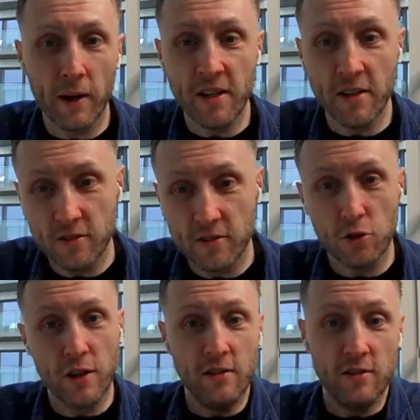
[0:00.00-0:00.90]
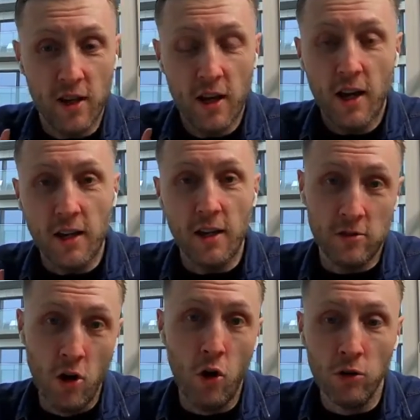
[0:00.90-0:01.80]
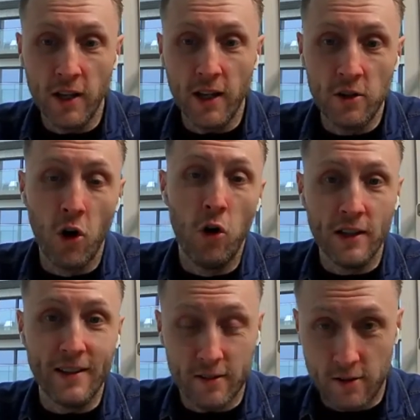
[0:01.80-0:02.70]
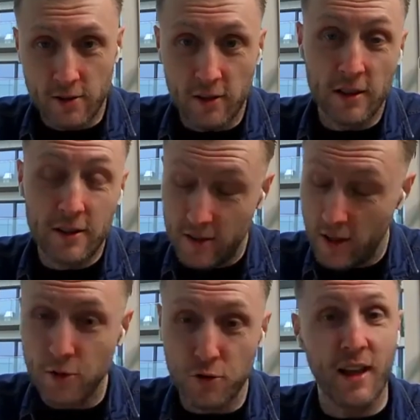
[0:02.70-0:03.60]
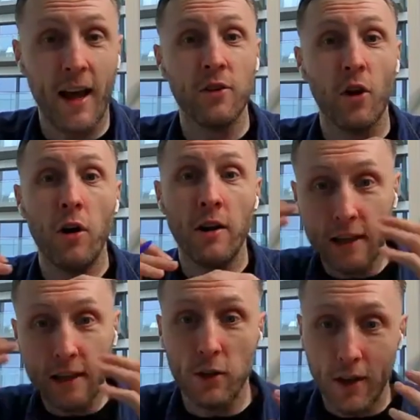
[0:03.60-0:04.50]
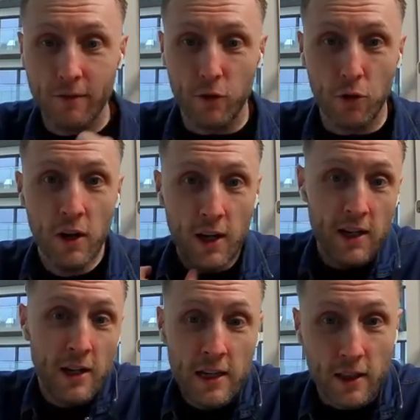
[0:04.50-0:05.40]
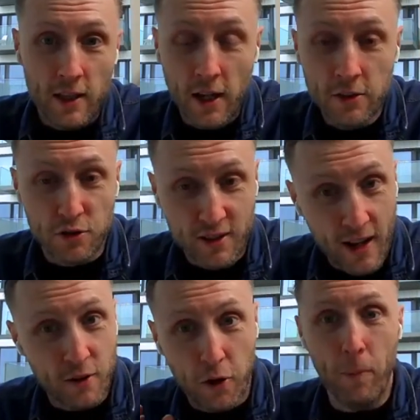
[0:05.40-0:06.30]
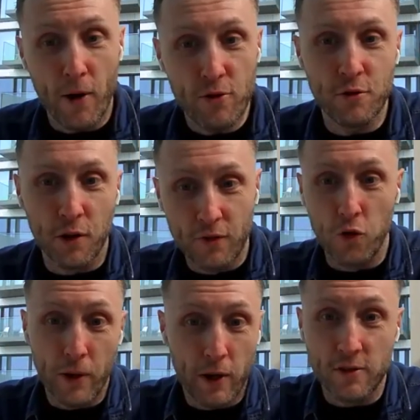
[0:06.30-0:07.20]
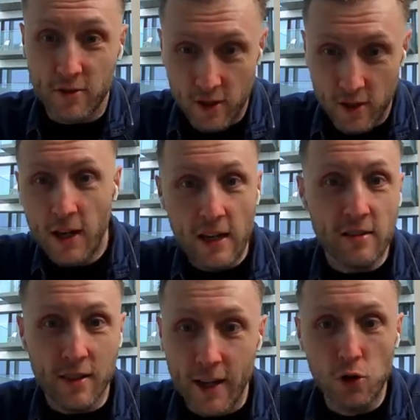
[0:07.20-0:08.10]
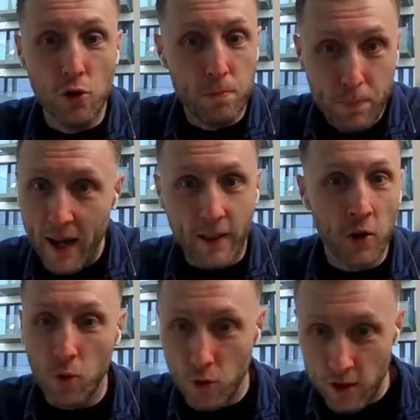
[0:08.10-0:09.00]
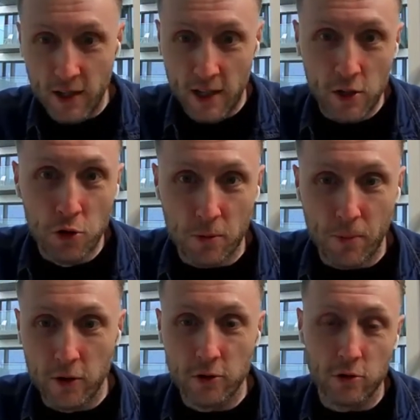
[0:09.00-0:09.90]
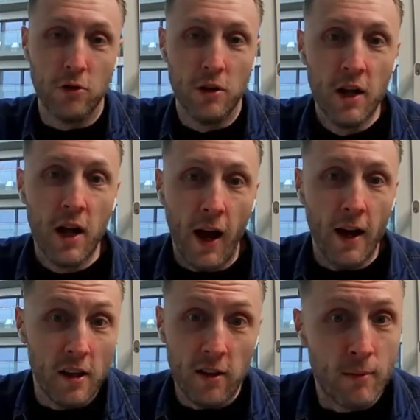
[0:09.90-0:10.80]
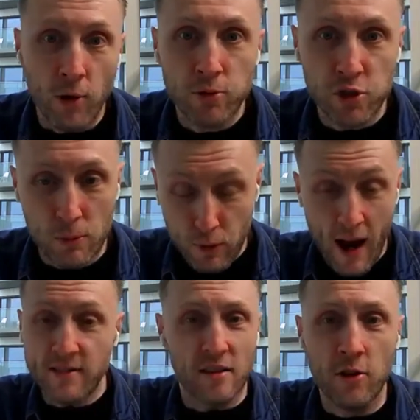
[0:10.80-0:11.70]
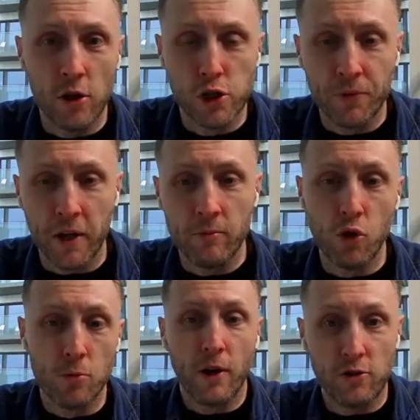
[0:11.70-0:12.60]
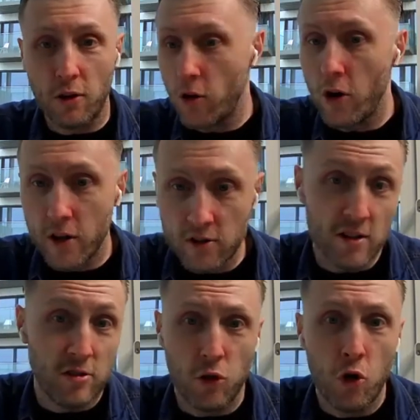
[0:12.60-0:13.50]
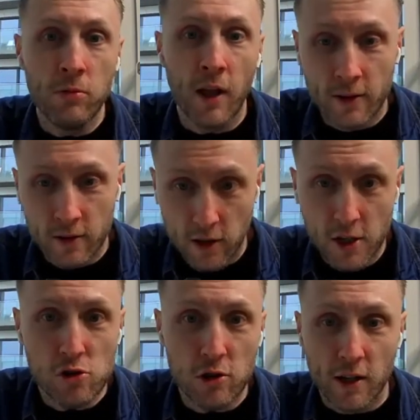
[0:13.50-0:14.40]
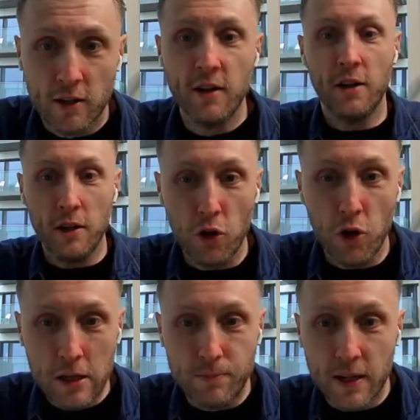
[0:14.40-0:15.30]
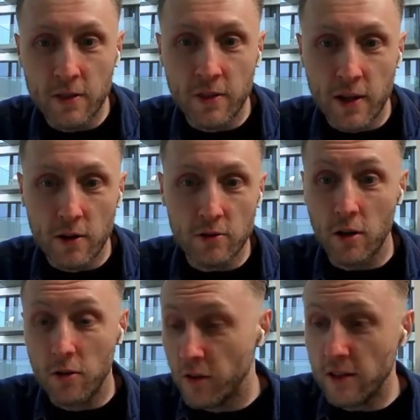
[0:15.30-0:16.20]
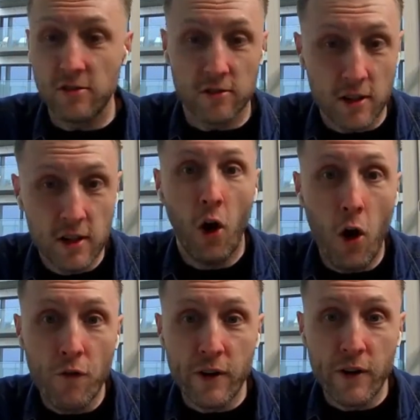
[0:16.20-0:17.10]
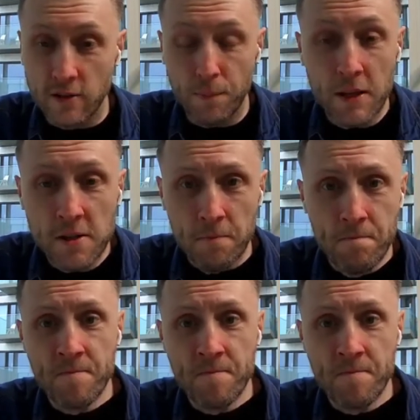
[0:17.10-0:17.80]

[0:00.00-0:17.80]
I mean, he's so he's he, he's not only not only does he, does he, does he understand it on a legal level, he he he understands on a personal level because mm-hmm. he's like you, bilingual. He, he knows about it. So I, I'm I'm surprised he's not jumped in more because he thought it's it's his homeland. Literally, he thought he'd be in there, sort of at least offering his opinion.